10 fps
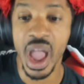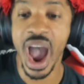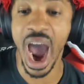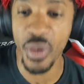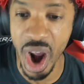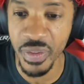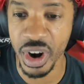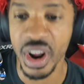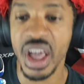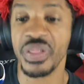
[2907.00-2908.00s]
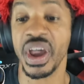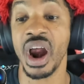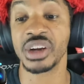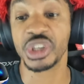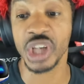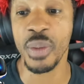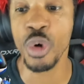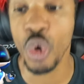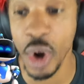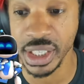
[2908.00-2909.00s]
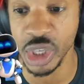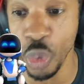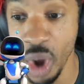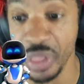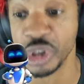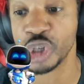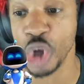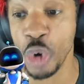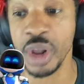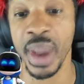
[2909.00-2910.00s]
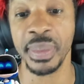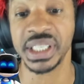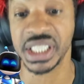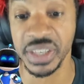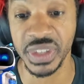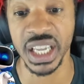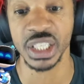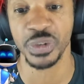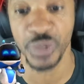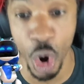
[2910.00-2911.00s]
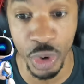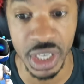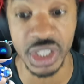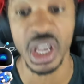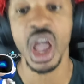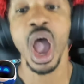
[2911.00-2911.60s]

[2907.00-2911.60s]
However, there are some who question whether Sony may be shifting its focus